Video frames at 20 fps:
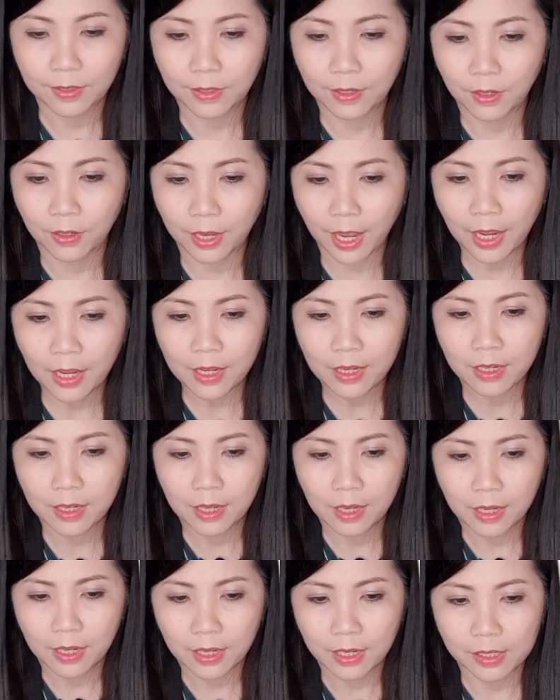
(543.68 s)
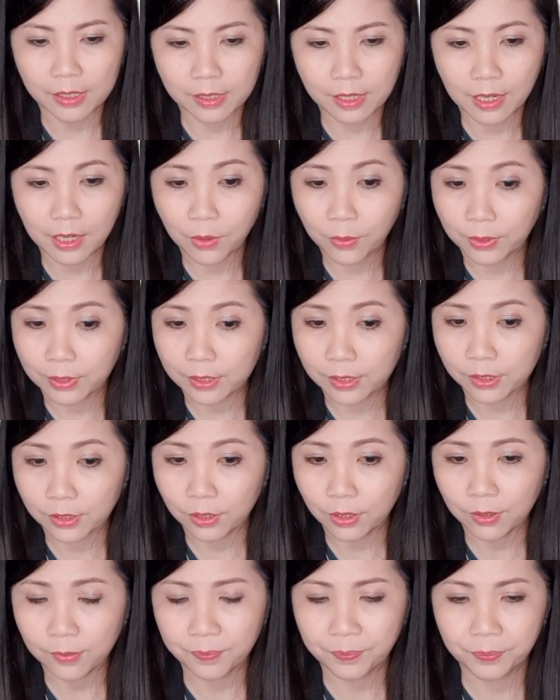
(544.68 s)
Okay, is equals
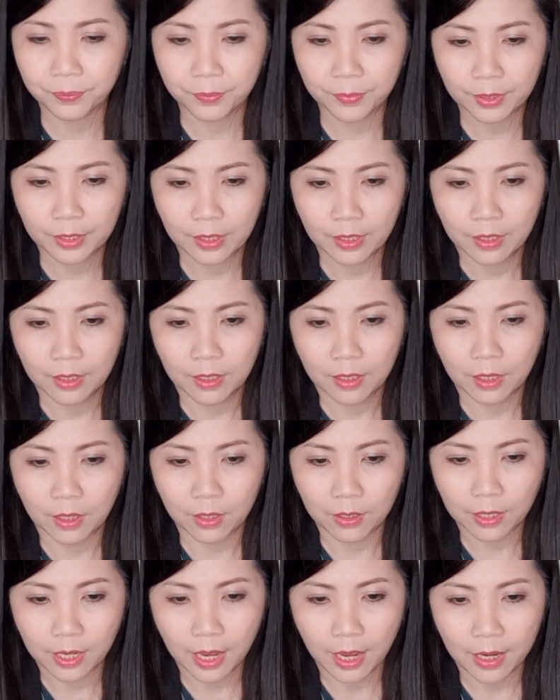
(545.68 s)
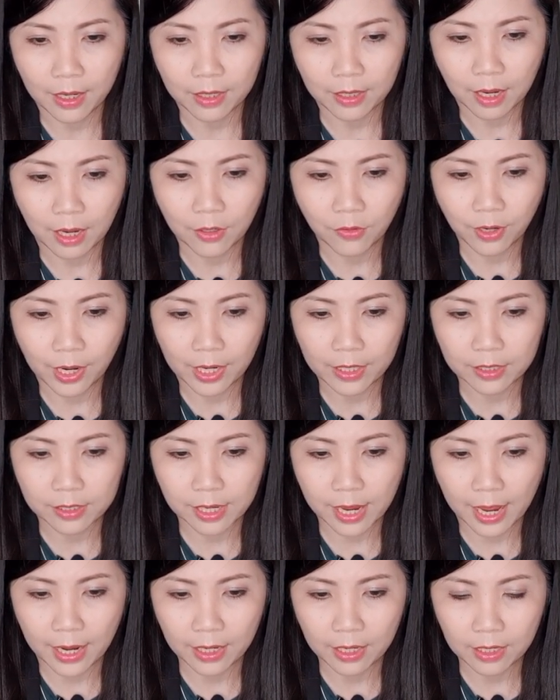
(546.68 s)
to, okay,
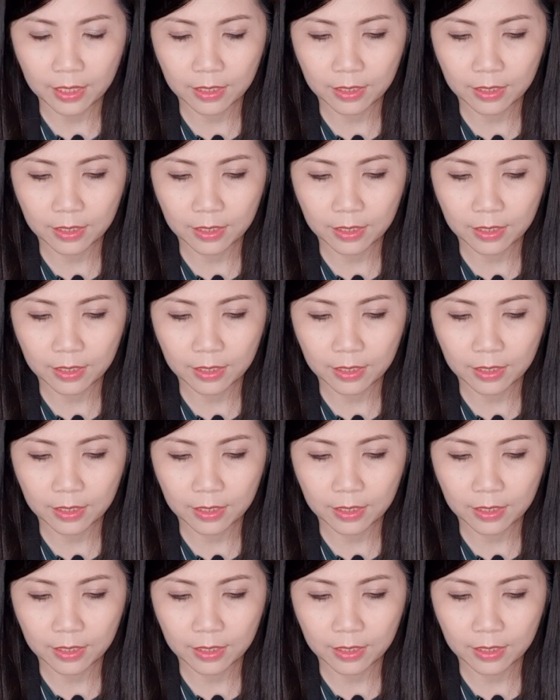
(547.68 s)
110